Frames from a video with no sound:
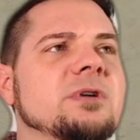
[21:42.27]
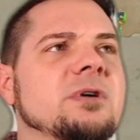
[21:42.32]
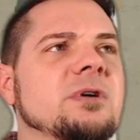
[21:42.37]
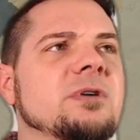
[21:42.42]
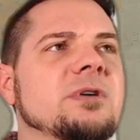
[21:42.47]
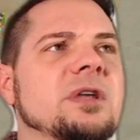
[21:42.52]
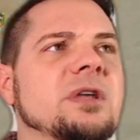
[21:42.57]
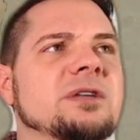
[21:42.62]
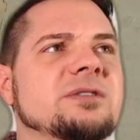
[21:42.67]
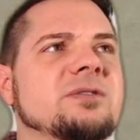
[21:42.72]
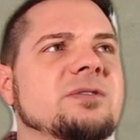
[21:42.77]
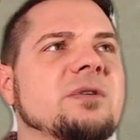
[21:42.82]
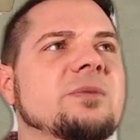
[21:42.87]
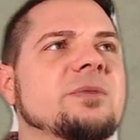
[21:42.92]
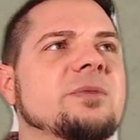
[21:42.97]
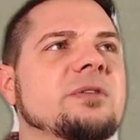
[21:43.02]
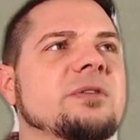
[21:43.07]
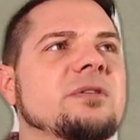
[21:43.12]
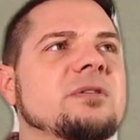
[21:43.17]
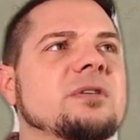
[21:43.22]
Okay, so I'm
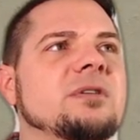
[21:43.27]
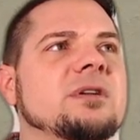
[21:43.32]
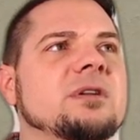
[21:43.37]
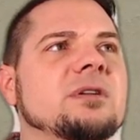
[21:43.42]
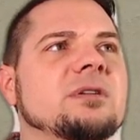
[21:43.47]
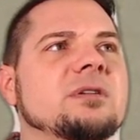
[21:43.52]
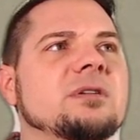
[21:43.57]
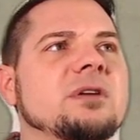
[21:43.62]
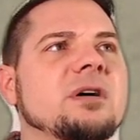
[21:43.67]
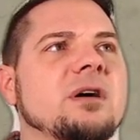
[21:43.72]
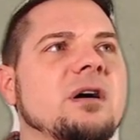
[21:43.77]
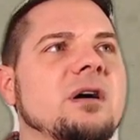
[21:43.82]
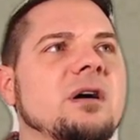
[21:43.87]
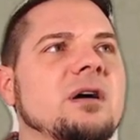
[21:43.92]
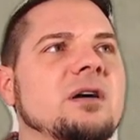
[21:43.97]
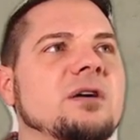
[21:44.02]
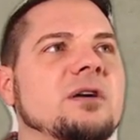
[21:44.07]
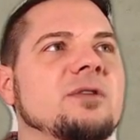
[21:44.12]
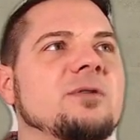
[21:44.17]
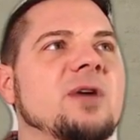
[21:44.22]
either in... Oh,
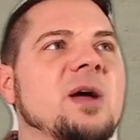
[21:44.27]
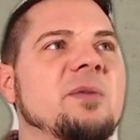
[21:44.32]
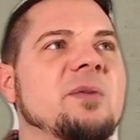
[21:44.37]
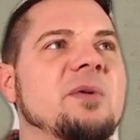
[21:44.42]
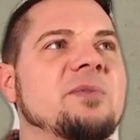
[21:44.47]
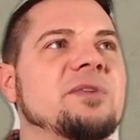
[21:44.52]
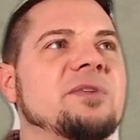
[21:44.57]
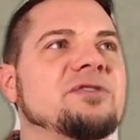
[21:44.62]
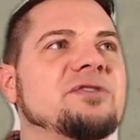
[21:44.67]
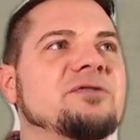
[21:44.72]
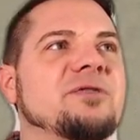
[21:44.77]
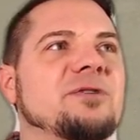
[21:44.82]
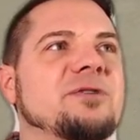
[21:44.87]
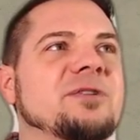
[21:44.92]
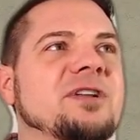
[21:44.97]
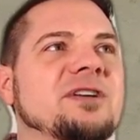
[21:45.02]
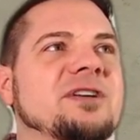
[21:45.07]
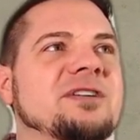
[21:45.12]
crap, I'm in Nuvola.